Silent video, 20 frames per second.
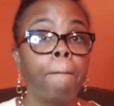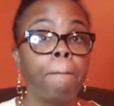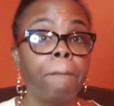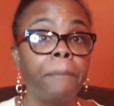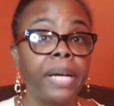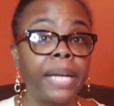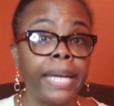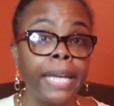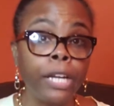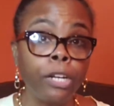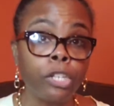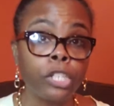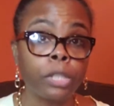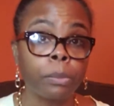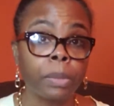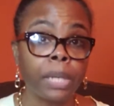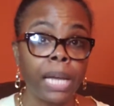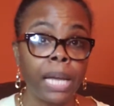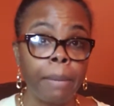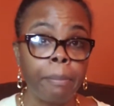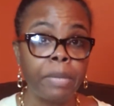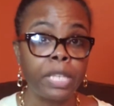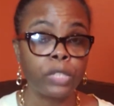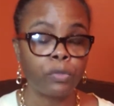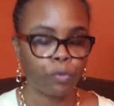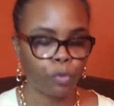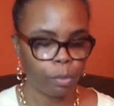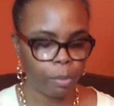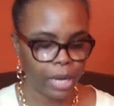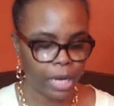But here's some comments
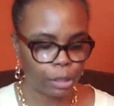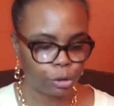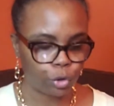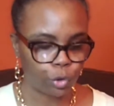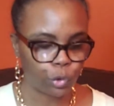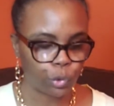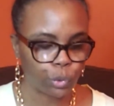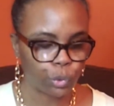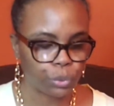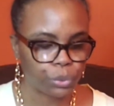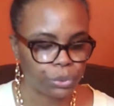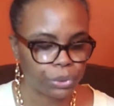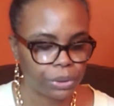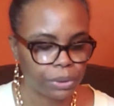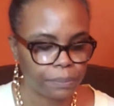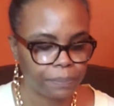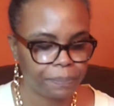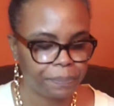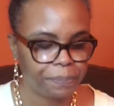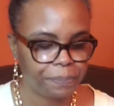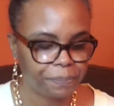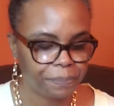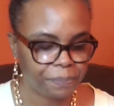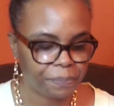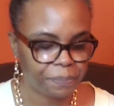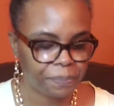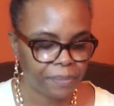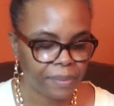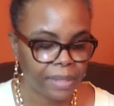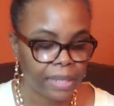from our jurors.
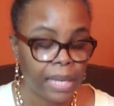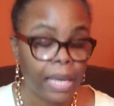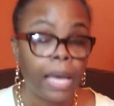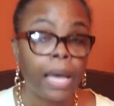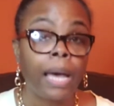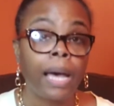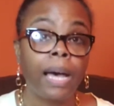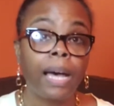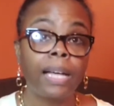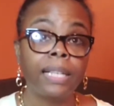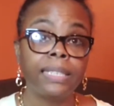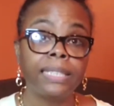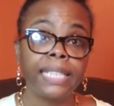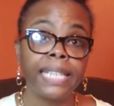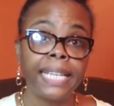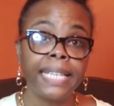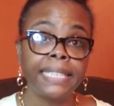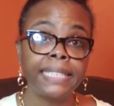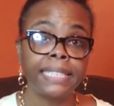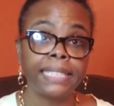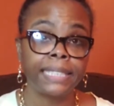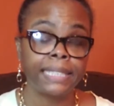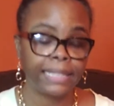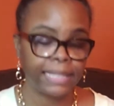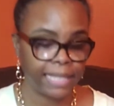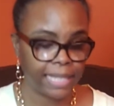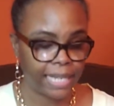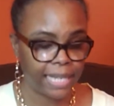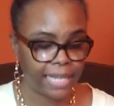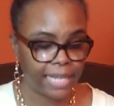Alexis
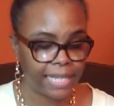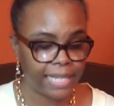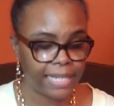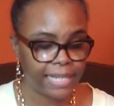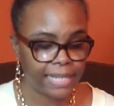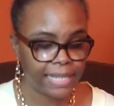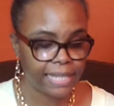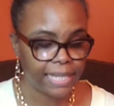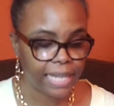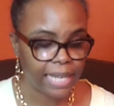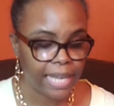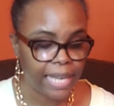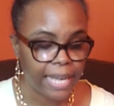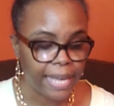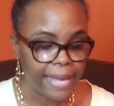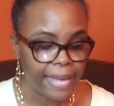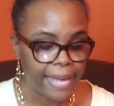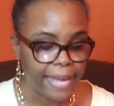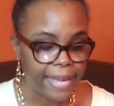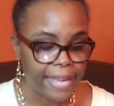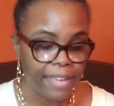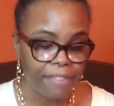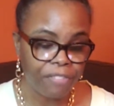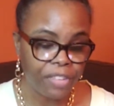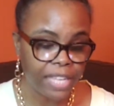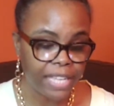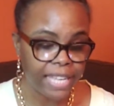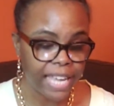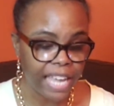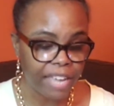says, if
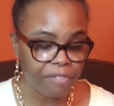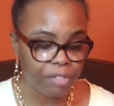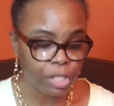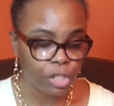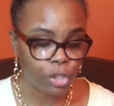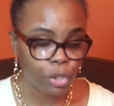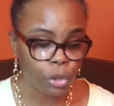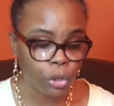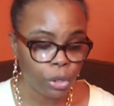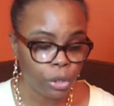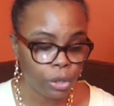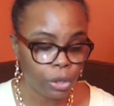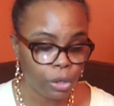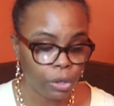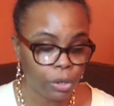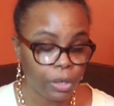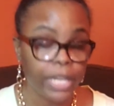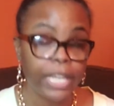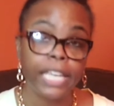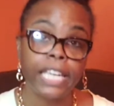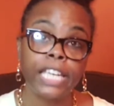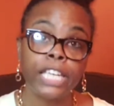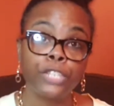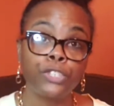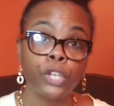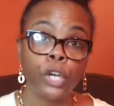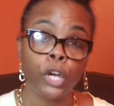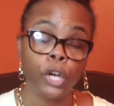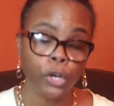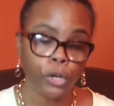he gave it to her,
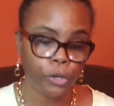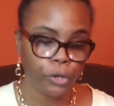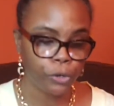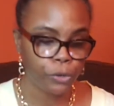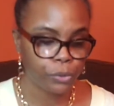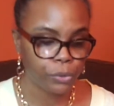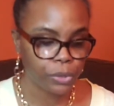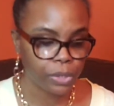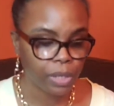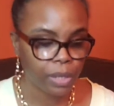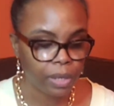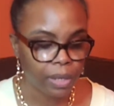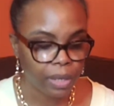it's hers.